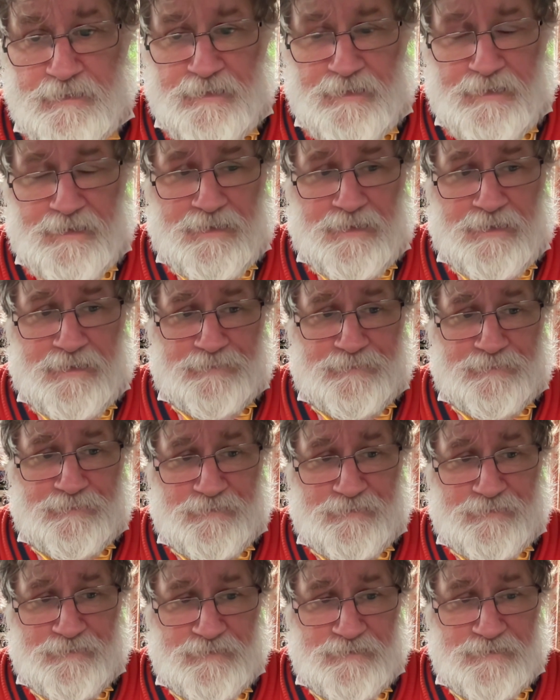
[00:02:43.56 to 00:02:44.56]

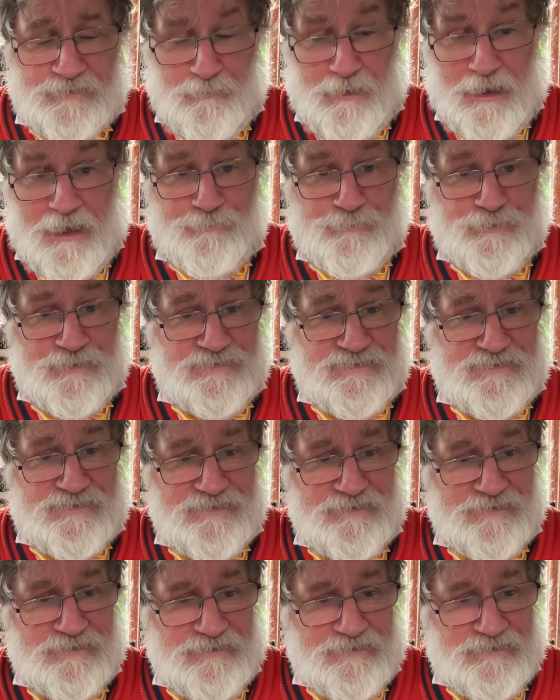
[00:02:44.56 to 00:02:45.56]
And the map is
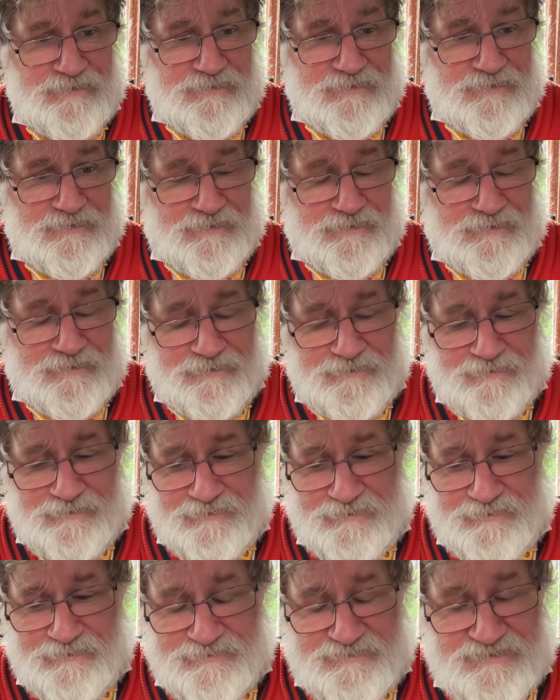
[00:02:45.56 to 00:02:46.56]

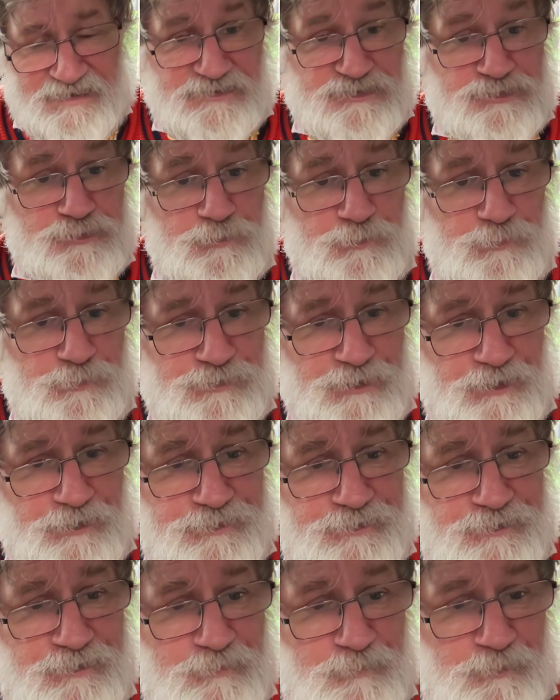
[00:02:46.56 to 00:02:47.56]
tattooed on